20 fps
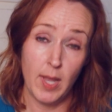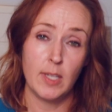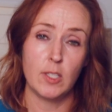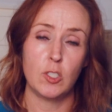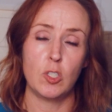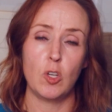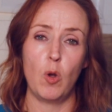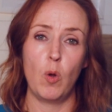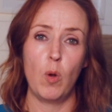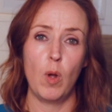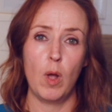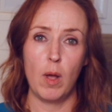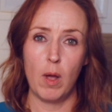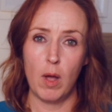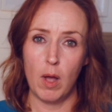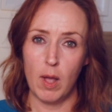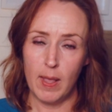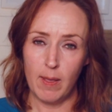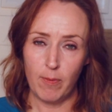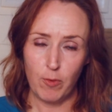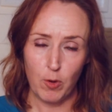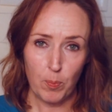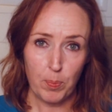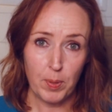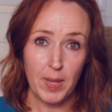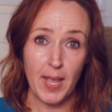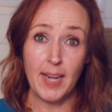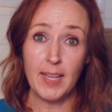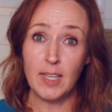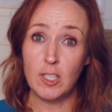So if you're
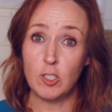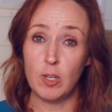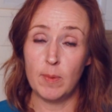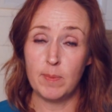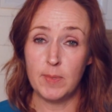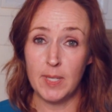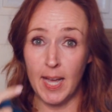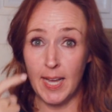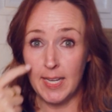planning a trip to